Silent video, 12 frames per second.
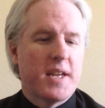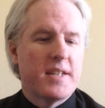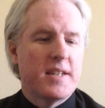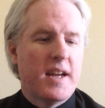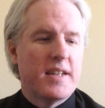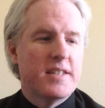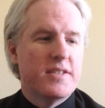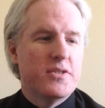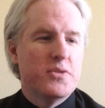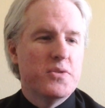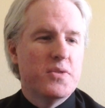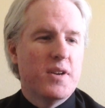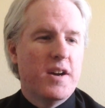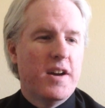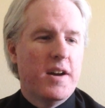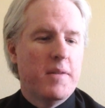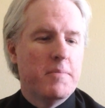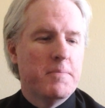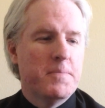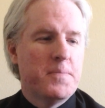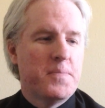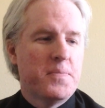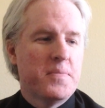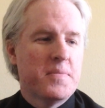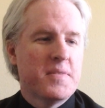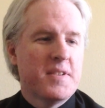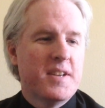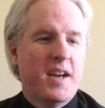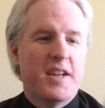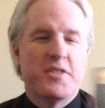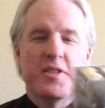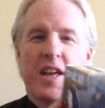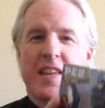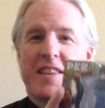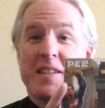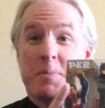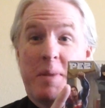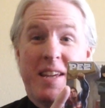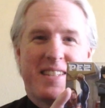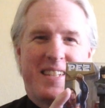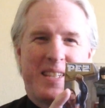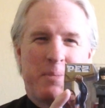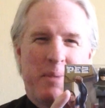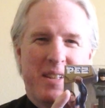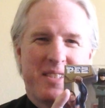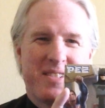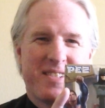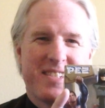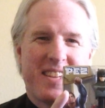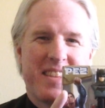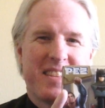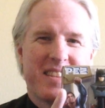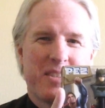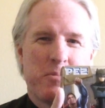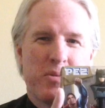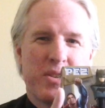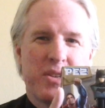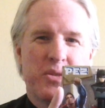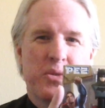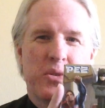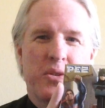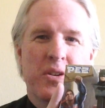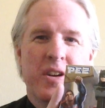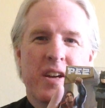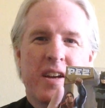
I do like these Pez dispensers. I think they're pretty cool.